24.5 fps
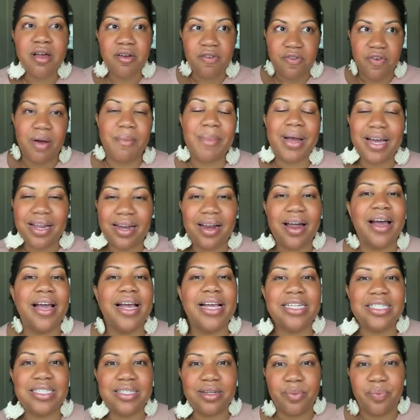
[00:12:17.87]
from my
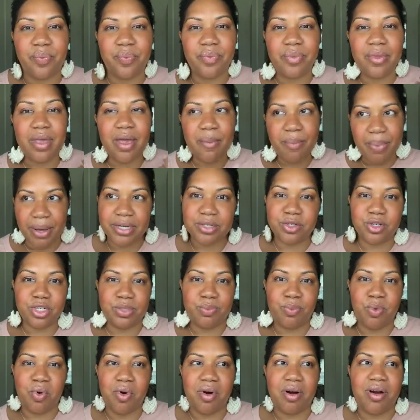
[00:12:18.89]
clients'
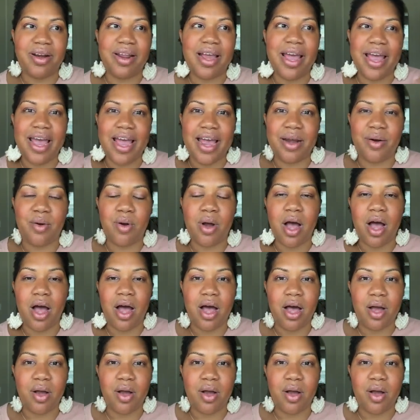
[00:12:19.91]
Pinterest board and